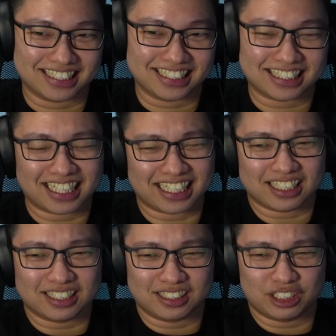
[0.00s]
It's like a
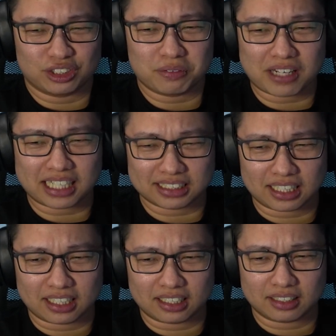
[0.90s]
digital flex
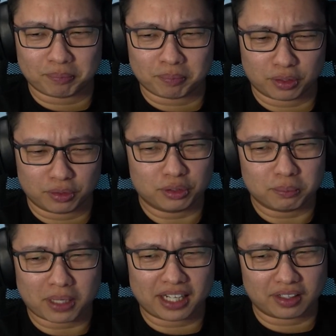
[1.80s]
lah. You know, you
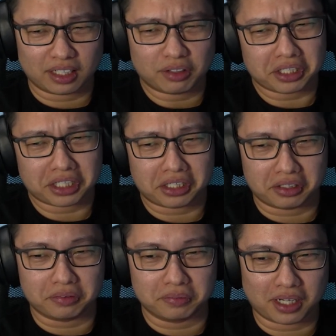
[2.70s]
buy, you're like, okay, you
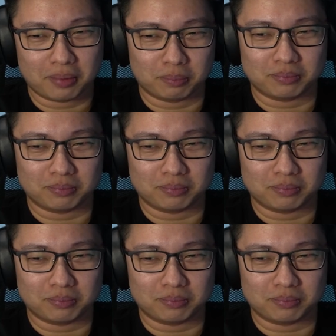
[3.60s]
know, I'm